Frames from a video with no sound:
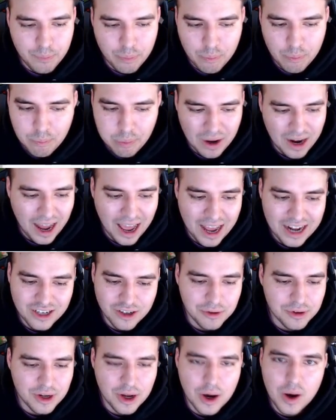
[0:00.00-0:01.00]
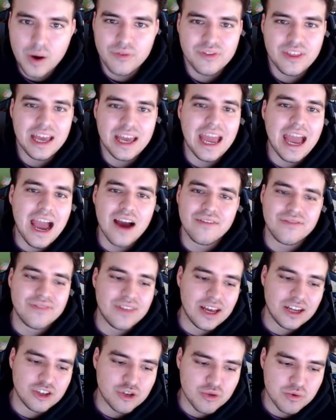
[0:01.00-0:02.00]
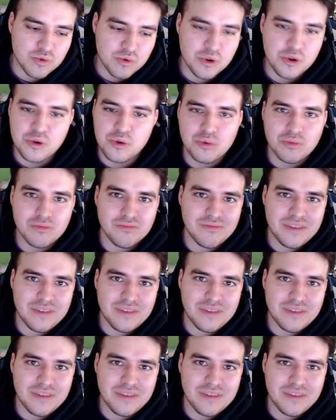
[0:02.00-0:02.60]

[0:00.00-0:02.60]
But I don't know if they have that true